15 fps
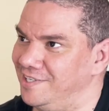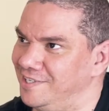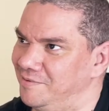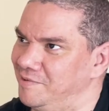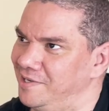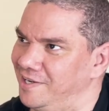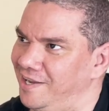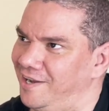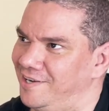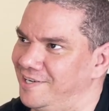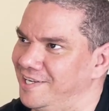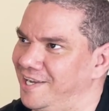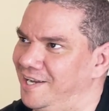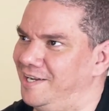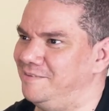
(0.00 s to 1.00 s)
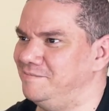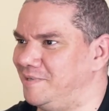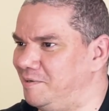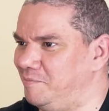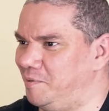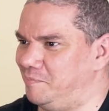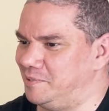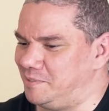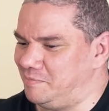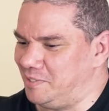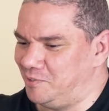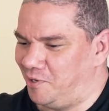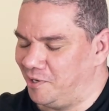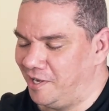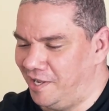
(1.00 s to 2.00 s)
I mean, I'm open to being
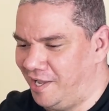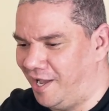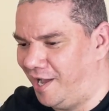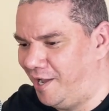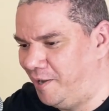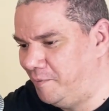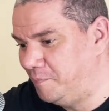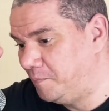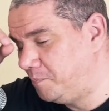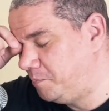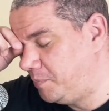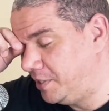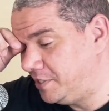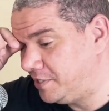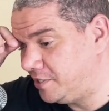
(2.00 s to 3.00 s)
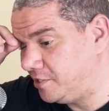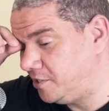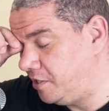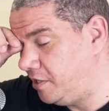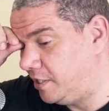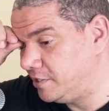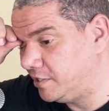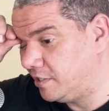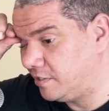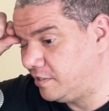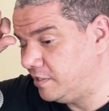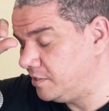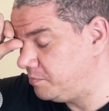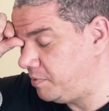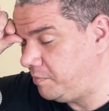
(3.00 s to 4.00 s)
wrong. But it's just so nice that
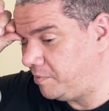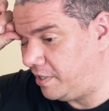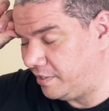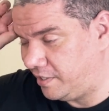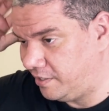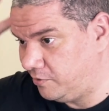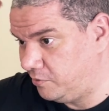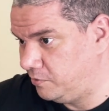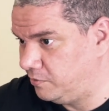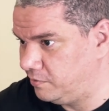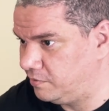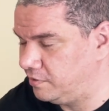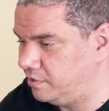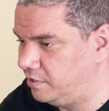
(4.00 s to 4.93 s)
there's people out there who